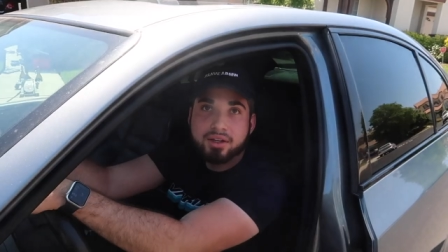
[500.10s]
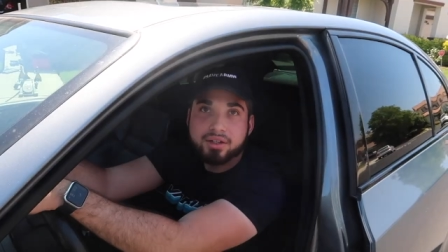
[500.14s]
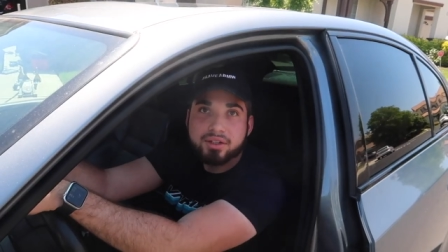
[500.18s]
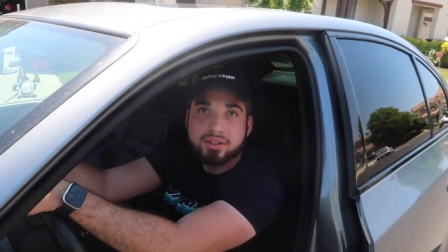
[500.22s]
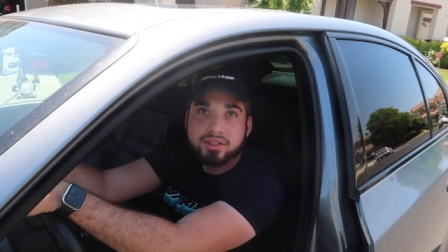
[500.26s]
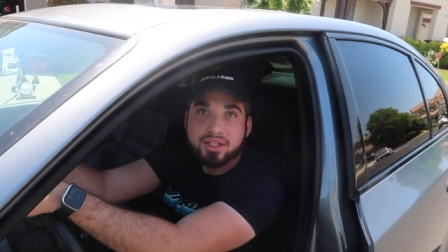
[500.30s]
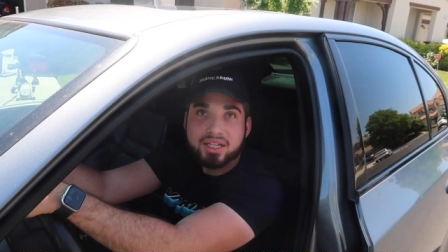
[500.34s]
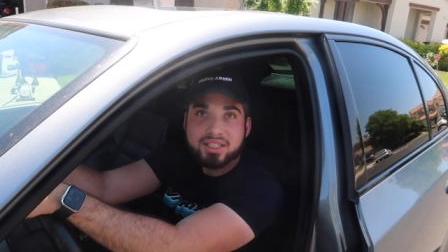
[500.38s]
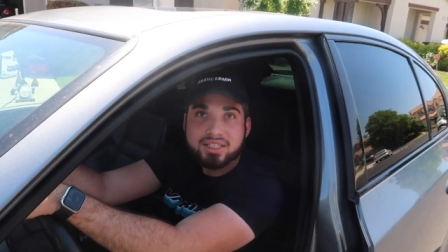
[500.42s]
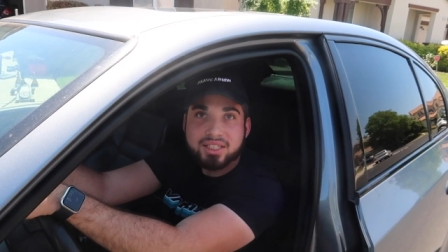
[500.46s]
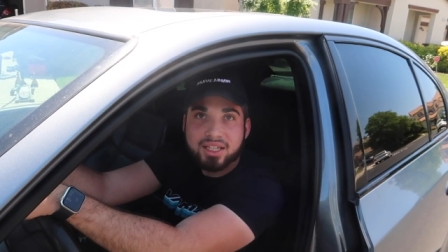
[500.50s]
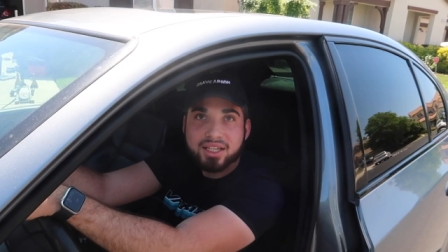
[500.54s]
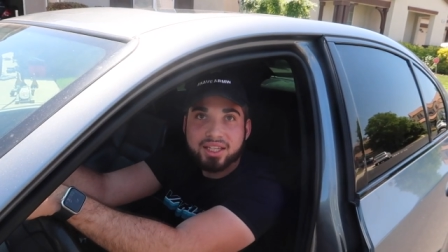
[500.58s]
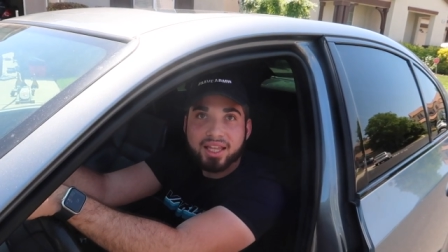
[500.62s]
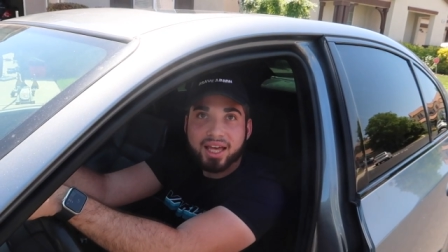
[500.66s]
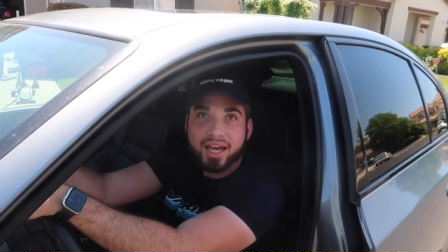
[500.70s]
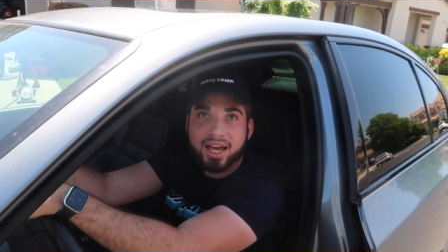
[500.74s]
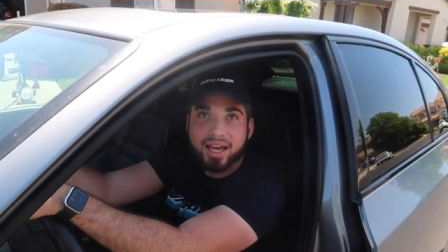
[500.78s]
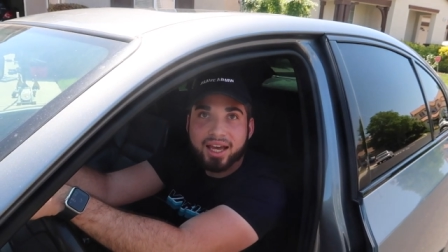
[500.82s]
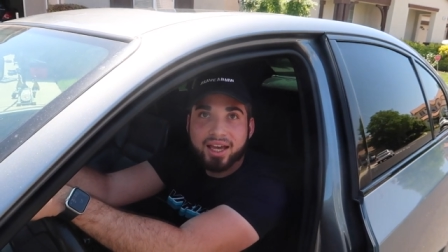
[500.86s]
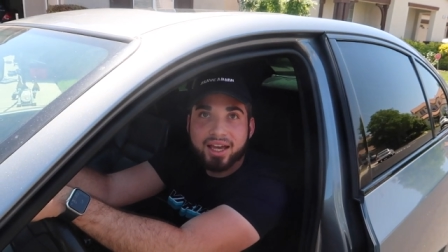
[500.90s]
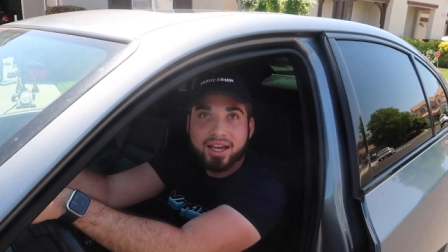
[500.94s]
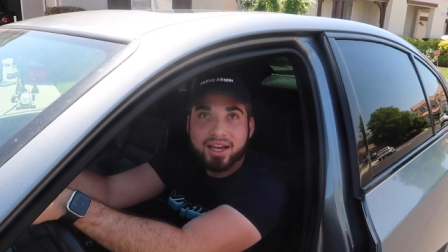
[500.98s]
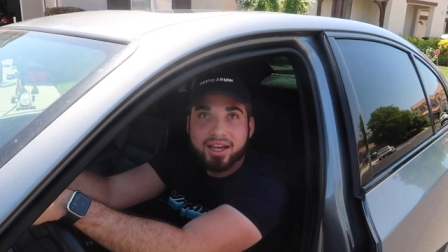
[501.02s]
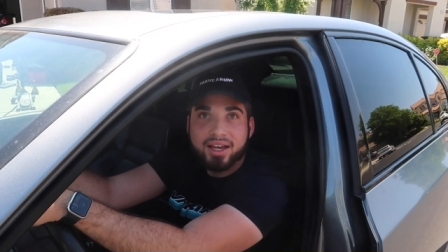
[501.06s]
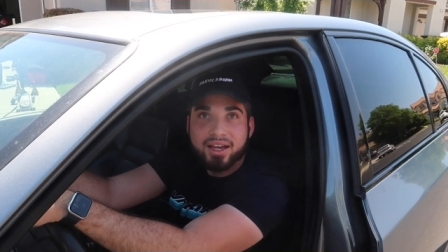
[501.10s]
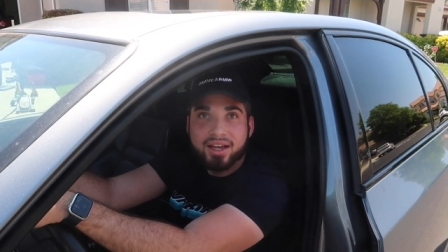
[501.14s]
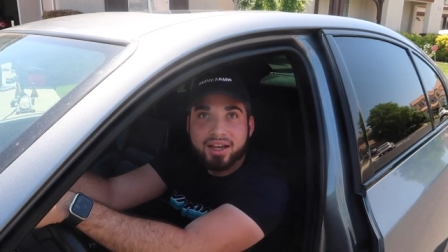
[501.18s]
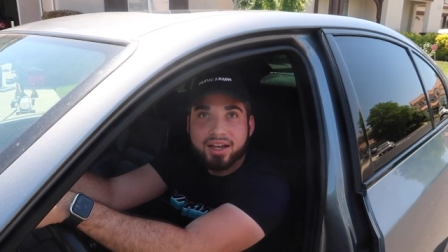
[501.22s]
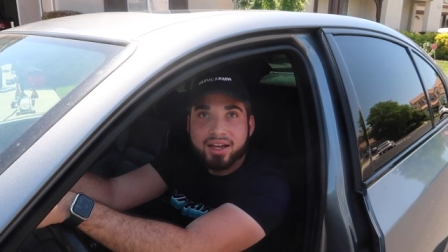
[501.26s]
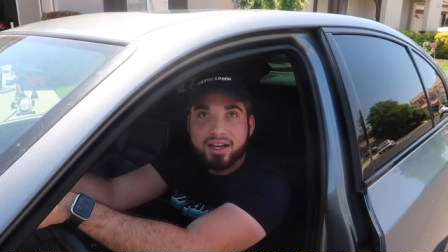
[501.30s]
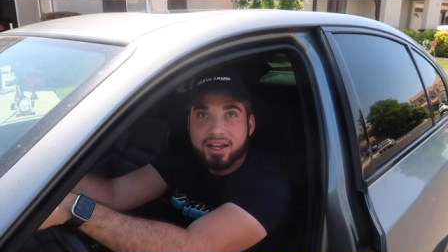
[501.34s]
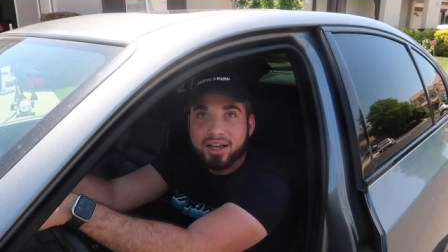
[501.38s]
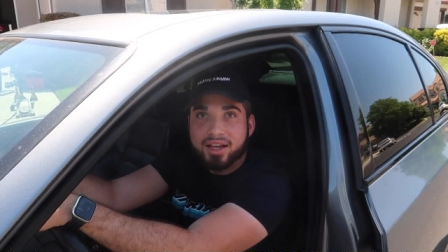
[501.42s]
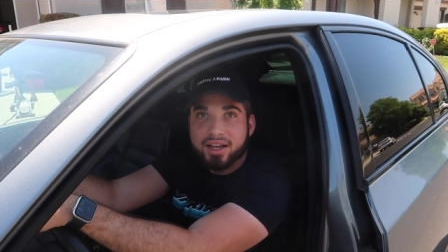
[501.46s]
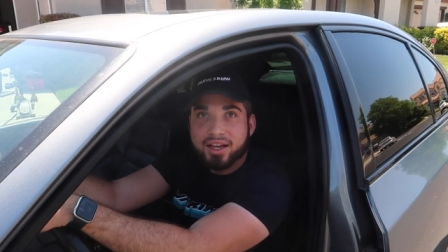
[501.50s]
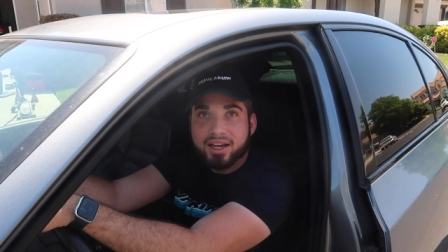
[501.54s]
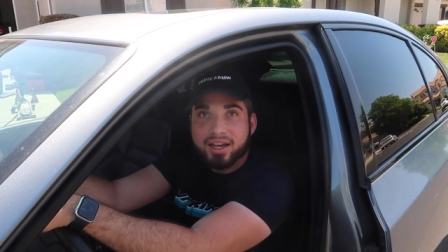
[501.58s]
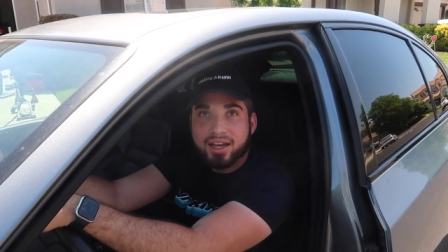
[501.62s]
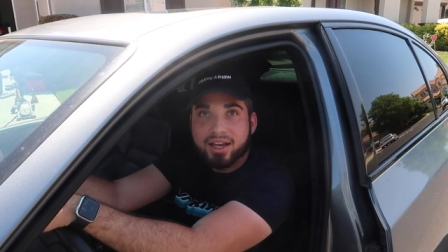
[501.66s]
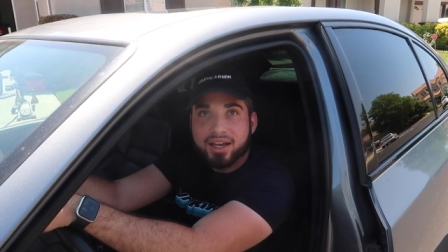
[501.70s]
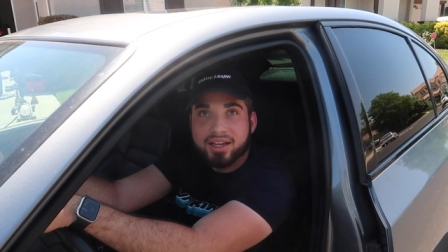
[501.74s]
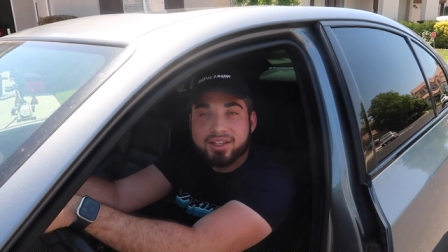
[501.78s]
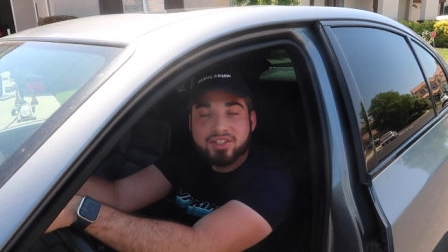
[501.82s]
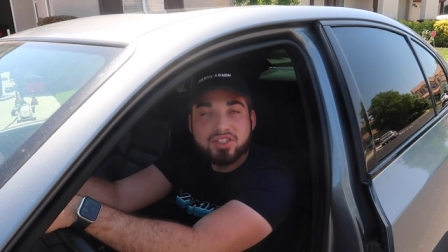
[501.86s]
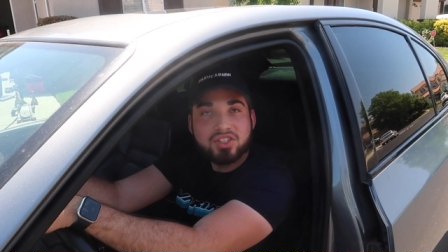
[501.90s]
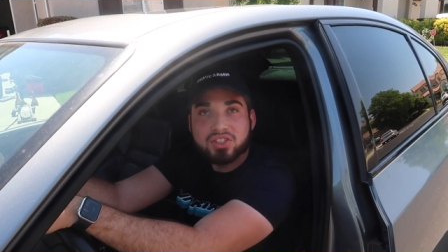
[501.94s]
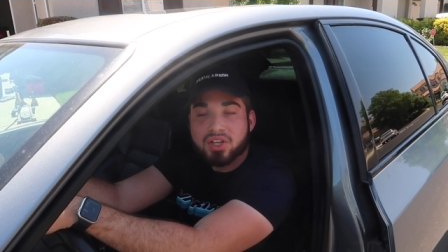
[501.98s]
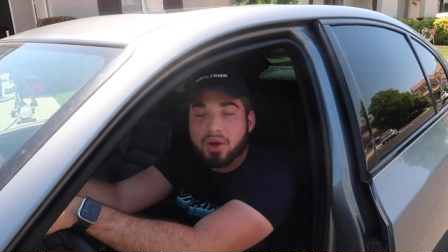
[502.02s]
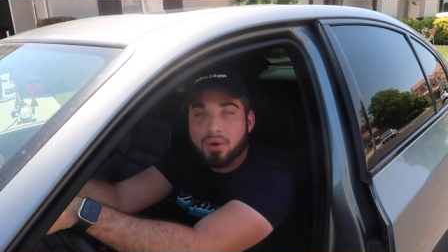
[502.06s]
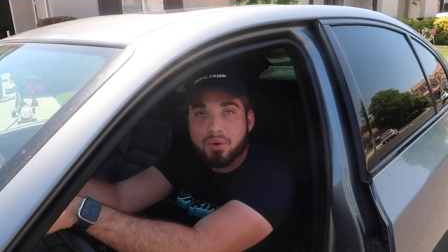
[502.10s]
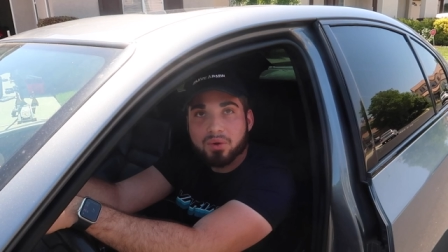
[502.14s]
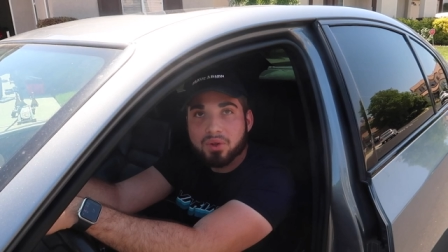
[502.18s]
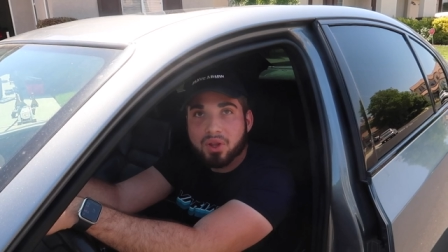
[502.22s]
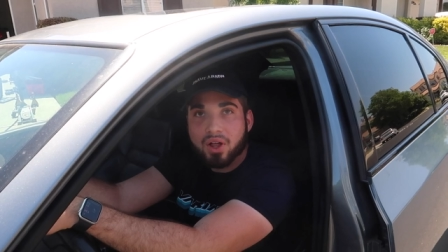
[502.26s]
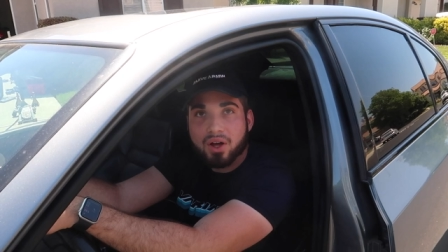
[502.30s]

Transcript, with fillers: You guys hear that? It's so It's close.